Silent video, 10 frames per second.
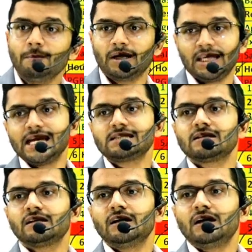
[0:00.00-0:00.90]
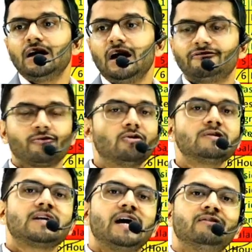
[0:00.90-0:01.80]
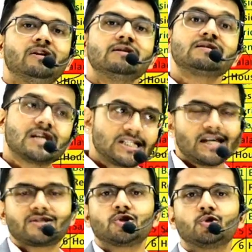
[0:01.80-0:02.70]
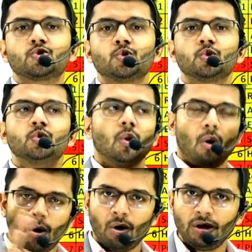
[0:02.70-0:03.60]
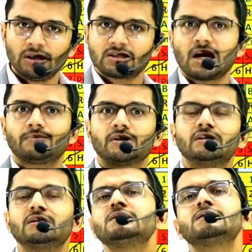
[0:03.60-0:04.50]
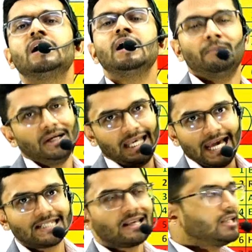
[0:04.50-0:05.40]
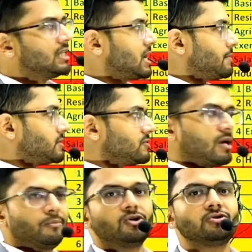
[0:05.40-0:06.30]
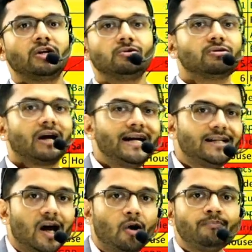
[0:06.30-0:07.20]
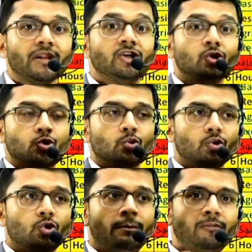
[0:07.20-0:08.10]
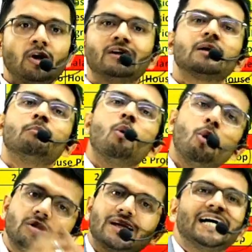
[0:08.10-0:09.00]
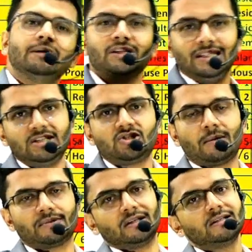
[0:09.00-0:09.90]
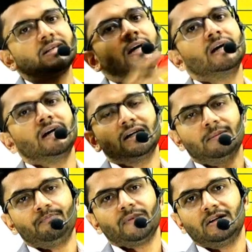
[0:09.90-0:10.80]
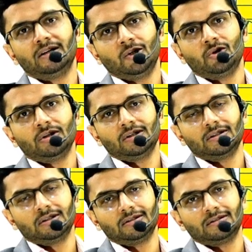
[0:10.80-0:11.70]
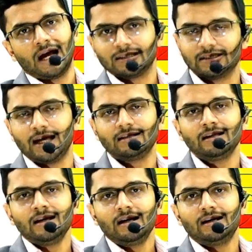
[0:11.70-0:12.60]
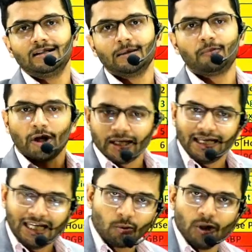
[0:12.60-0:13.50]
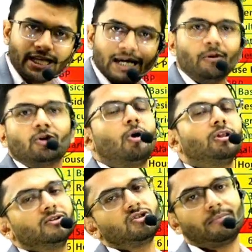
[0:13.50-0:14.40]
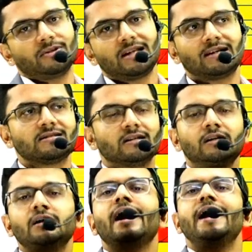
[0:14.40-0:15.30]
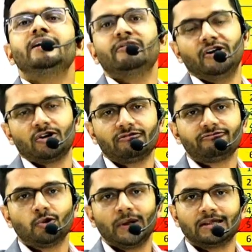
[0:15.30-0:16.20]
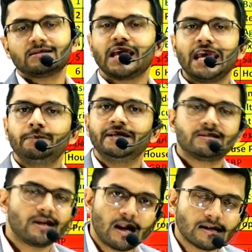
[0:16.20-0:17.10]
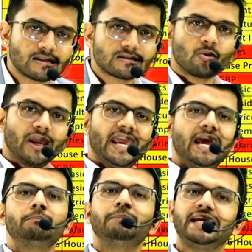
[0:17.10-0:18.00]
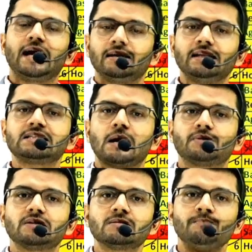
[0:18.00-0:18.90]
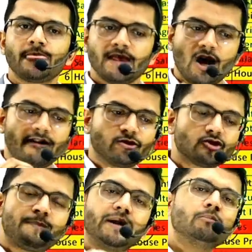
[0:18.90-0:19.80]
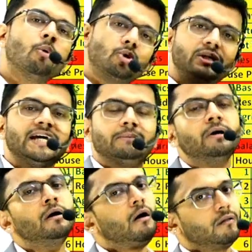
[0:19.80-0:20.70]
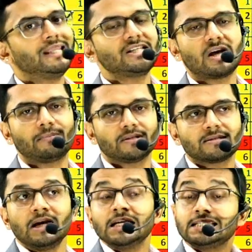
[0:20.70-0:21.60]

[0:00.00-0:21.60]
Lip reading: But yes, of course, I will suggest you to do all the chapters, but yes, the chapters which I'm going to tell you right now, you employ a little more time in these chapters, rather than deploying equal time on all the chapters. That is the endeavor of doing this A, B, C analysis. So A and B category chapters, you have to spend more time on these chapters.